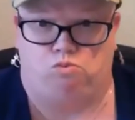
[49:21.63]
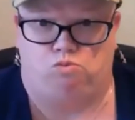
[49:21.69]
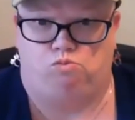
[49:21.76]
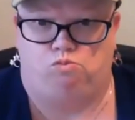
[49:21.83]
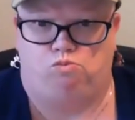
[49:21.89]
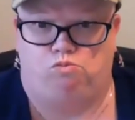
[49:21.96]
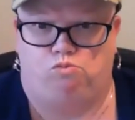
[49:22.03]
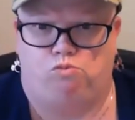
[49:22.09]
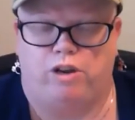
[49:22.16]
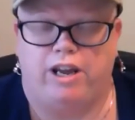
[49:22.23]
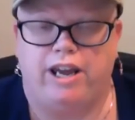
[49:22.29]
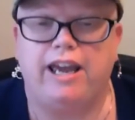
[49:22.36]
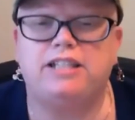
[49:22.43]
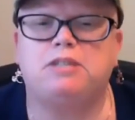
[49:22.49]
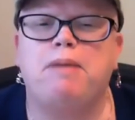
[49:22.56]

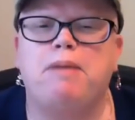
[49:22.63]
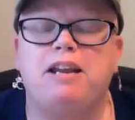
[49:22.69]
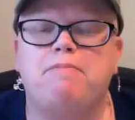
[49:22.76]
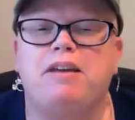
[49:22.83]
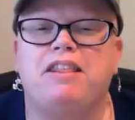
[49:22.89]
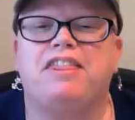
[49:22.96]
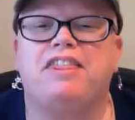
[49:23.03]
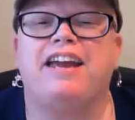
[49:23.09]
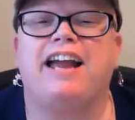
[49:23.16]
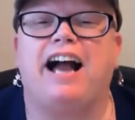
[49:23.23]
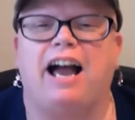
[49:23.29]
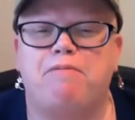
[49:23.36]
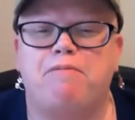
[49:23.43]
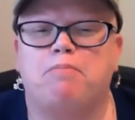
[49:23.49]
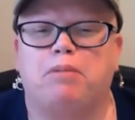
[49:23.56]
It's made me think
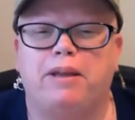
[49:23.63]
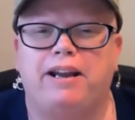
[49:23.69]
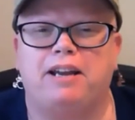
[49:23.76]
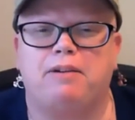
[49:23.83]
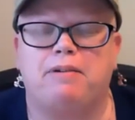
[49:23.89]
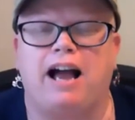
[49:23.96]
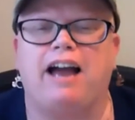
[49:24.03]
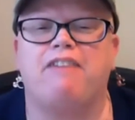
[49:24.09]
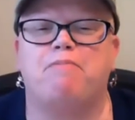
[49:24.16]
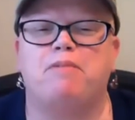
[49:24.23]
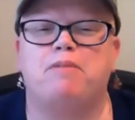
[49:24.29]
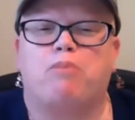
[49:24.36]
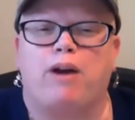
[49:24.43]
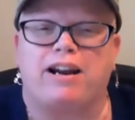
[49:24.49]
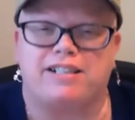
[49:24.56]
I've
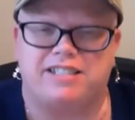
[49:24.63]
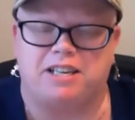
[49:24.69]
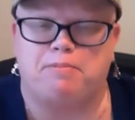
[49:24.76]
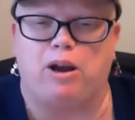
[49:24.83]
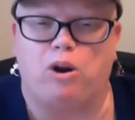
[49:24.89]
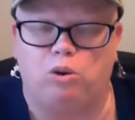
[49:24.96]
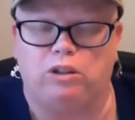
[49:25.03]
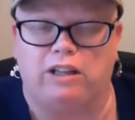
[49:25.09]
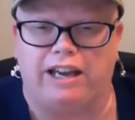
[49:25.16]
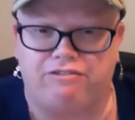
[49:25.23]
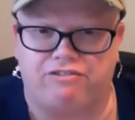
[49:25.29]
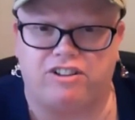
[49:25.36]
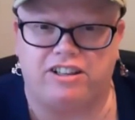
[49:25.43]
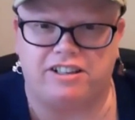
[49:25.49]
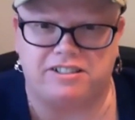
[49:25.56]
been practicing my whole
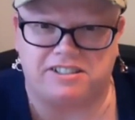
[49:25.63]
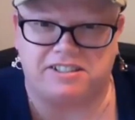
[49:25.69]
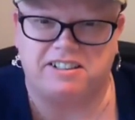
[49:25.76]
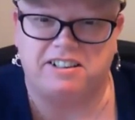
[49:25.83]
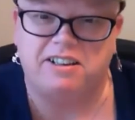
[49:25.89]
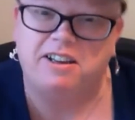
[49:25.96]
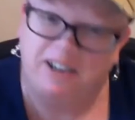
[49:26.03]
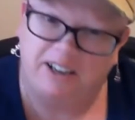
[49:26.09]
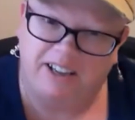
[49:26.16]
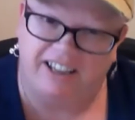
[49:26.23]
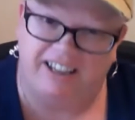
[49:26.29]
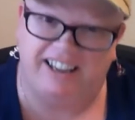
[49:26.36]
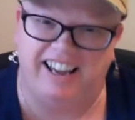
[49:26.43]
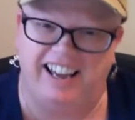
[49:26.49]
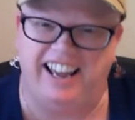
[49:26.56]
life for this.
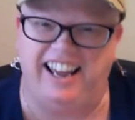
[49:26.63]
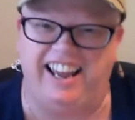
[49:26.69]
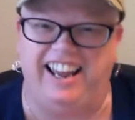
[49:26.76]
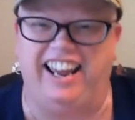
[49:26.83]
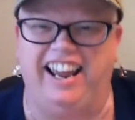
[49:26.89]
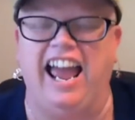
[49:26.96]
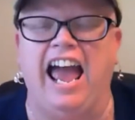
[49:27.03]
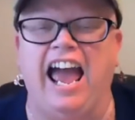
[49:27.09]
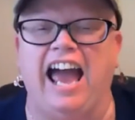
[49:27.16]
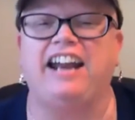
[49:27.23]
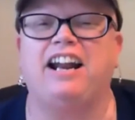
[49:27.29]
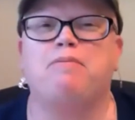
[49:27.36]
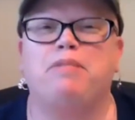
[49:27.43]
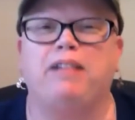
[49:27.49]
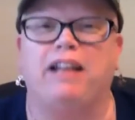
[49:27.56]

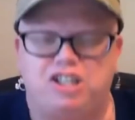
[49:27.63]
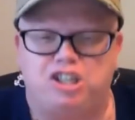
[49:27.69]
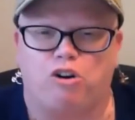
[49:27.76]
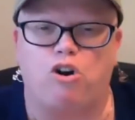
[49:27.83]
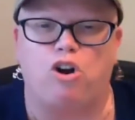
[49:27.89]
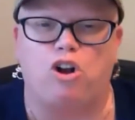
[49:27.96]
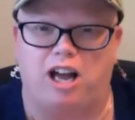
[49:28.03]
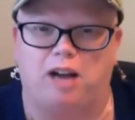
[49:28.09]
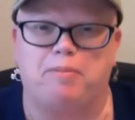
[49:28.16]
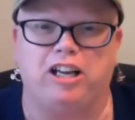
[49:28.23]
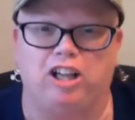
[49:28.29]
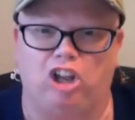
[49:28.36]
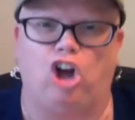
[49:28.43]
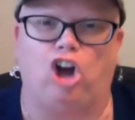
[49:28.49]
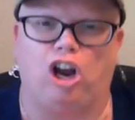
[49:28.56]
And I'm glad you're all coming
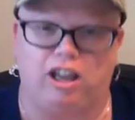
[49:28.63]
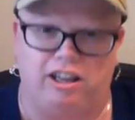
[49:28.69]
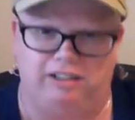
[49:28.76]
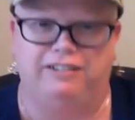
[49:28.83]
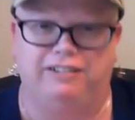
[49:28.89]
along.